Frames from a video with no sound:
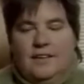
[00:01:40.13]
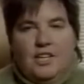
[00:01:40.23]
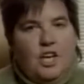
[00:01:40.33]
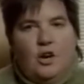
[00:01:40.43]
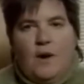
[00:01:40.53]

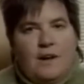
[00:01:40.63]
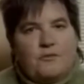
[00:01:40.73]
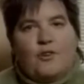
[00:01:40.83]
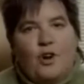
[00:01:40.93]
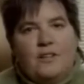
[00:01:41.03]
You know,
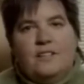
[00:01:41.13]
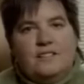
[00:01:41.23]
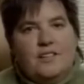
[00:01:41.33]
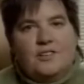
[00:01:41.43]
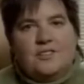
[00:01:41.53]
after all
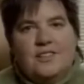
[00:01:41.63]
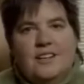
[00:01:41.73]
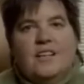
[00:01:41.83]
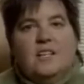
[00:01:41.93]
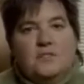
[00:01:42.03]
these years,
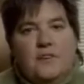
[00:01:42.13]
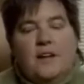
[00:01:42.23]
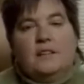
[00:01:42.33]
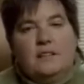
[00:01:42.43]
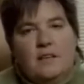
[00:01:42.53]
he's
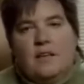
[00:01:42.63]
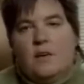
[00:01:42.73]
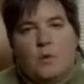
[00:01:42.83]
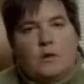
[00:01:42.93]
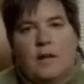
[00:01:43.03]
finally
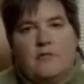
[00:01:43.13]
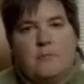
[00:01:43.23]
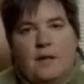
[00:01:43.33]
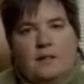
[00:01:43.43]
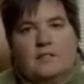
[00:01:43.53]
taking work life
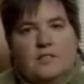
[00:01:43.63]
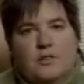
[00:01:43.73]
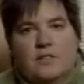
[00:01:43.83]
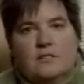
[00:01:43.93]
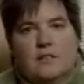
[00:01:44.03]
balance
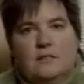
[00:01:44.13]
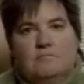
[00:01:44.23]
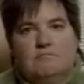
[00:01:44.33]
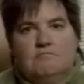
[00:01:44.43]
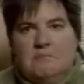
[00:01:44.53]
seriously.
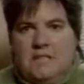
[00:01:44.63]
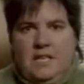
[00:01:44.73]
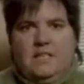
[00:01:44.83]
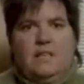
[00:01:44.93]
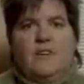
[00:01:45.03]

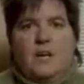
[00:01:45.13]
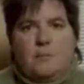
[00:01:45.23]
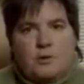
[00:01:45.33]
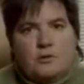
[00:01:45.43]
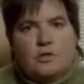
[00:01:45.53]
He's even got a
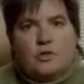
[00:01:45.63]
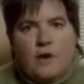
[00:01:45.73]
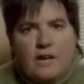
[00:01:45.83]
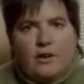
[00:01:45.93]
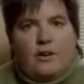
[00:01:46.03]
personal
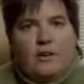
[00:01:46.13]
trainer.